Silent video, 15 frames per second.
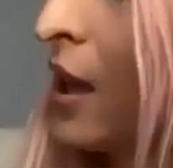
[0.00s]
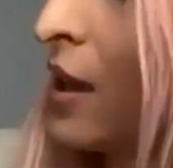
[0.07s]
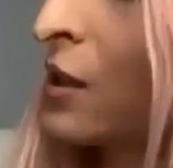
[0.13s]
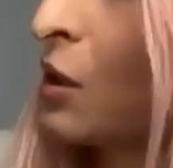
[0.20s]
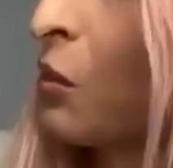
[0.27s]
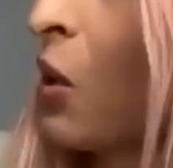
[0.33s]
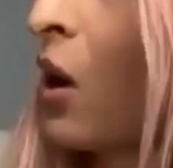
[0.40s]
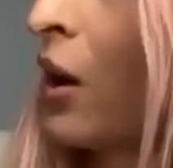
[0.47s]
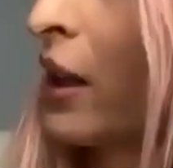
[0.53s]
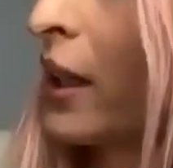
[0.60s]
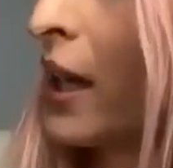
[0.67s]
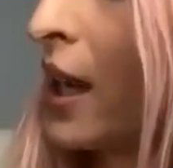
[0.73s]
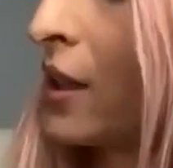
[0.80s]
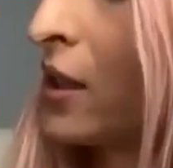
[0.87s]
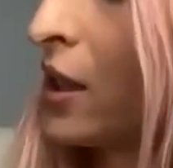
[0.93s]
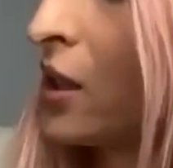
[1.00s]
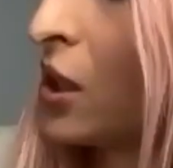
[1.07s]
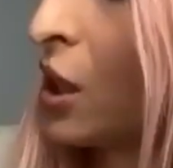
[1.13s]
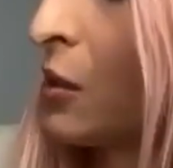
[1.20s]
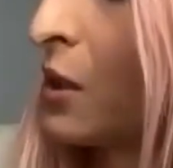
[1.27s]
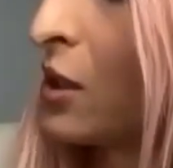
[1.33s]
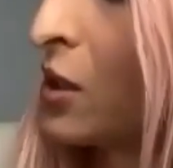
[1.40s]
So what I can actually
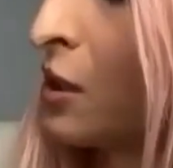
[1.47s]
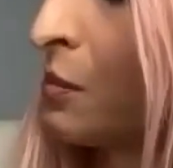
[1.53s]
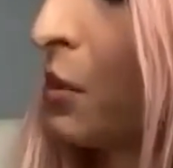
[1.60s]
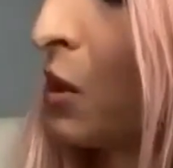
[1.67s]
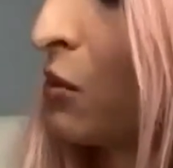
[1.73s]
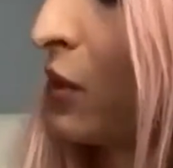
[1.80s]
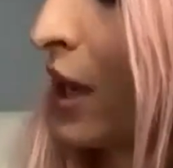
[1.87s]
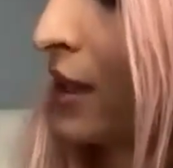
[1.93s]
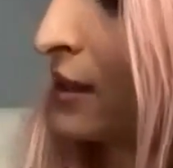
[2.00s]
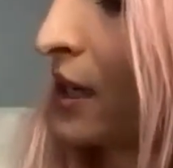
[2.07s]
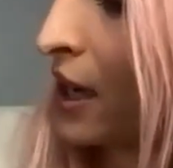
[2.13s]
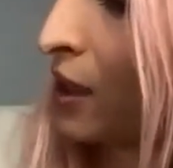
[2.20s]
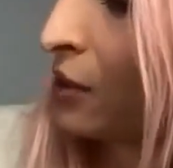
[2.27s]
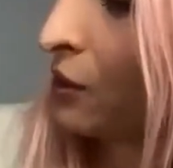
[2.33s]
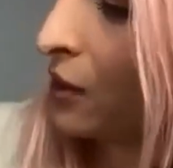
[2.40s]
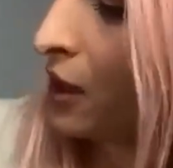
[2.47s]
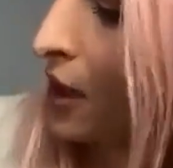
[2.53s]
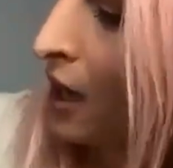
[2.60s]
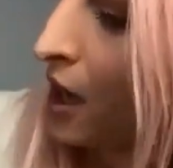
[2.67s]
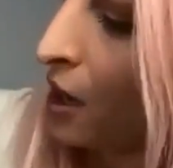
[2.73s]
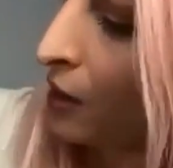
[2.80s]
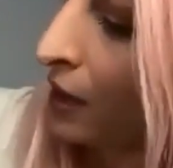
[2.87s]
do is just pull that down
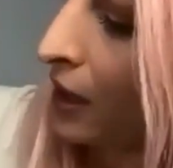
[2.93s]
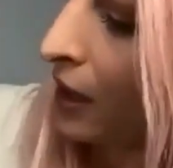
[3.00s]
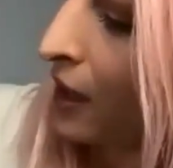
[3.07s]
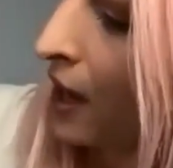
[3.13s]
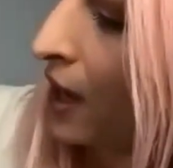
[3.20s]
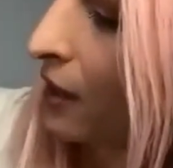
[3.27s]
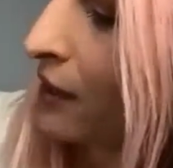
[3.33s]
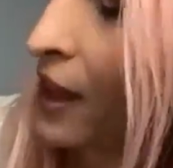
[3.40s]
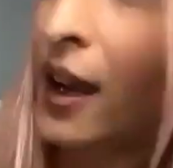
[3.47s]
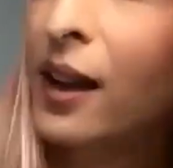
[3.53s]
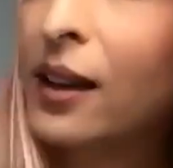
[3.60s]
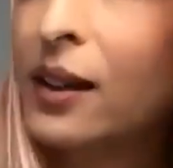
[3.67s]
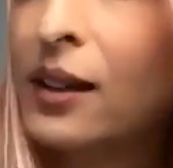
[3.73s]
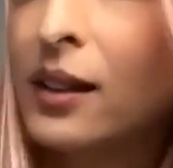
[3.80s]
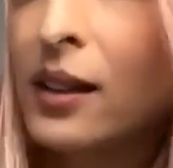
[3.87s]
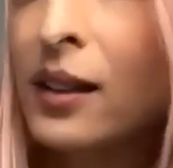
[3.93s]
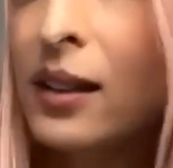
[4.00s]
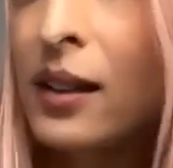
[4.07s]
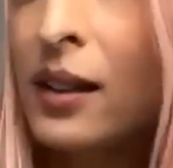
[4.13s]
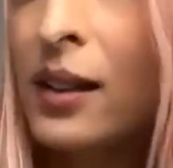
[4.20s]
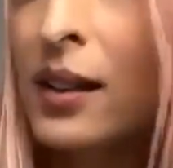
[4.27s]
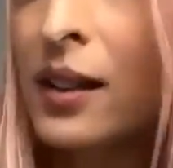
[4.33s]
and connect that
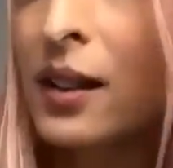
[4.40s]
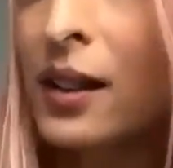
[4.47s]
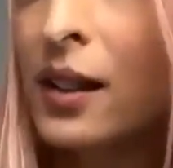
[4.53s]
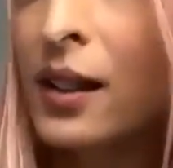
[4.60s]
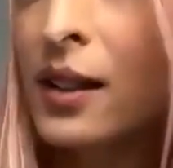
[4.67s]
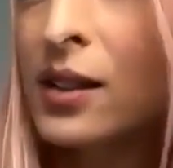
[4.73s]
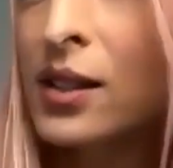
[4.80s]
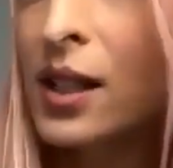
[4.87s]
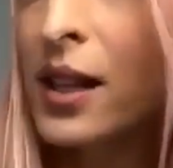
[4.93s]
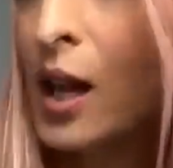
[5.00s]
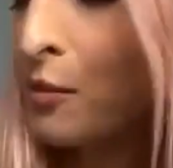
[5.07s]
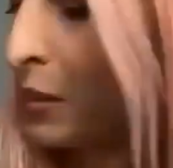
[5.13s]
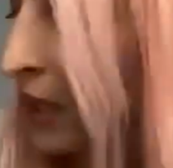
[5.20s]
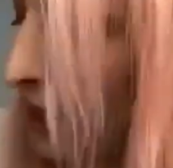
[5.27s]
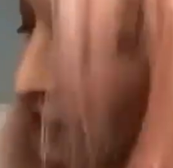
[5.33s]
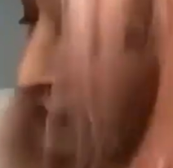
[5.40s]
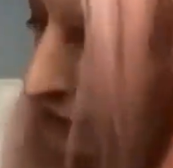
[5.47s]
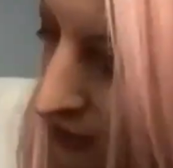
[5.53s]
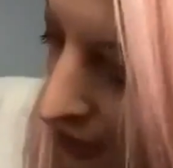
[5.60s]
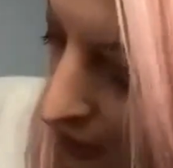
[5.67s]
to that piece of